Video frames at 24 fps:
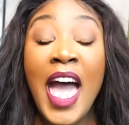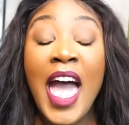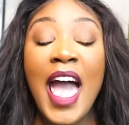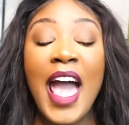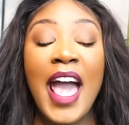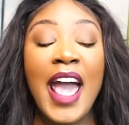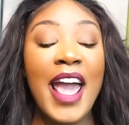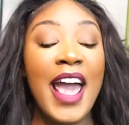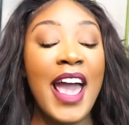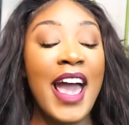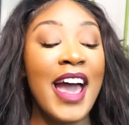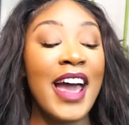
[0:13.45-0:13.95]

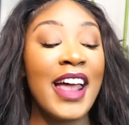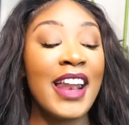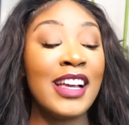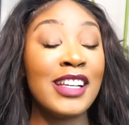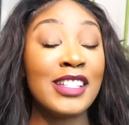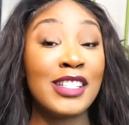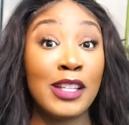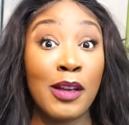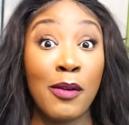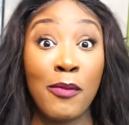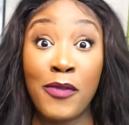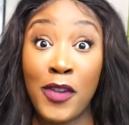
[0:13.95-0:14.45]
and
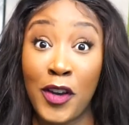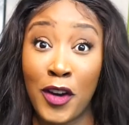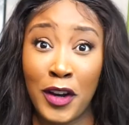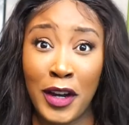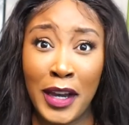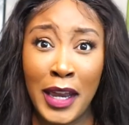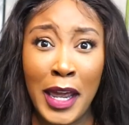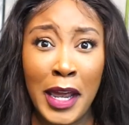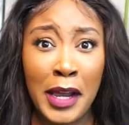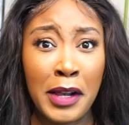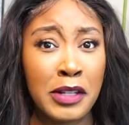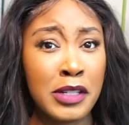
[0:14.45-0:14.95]
some
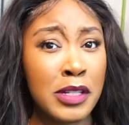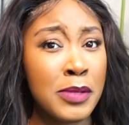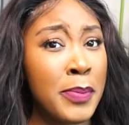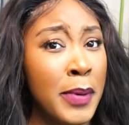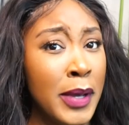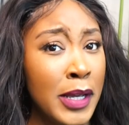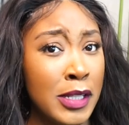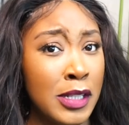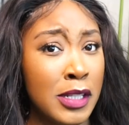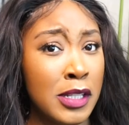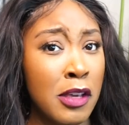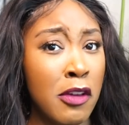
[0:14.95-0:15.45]
very
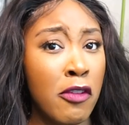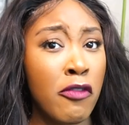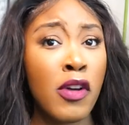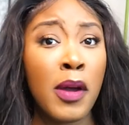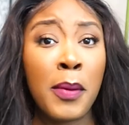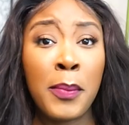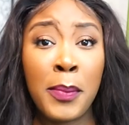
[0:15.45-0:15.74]
expensive